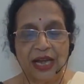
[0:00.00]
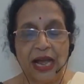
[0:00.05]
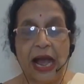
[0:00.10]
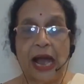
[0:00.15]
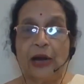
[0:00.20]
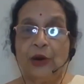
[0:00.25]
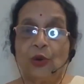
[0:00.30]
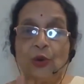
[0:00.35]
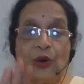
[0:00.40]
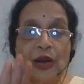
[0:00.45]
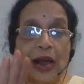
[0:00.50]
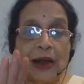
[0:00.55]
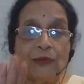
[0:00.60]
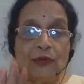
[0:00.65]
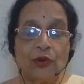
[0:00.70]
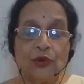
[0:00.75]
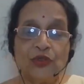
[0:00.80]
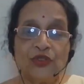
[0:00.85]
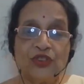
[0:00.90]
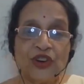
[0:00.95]
I don't have
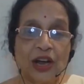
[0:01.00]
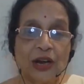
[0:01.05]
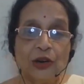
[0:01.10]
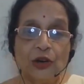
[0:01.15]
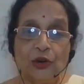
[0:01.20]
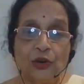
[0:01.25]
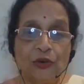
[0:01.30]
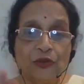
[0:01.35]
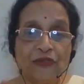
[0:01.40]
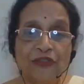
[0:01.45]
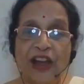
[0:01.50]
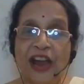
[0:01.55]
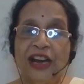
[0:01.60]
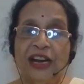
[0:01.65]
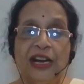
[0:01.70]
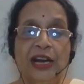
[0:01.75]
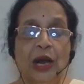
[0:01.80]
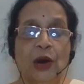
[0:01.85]
to struggle to find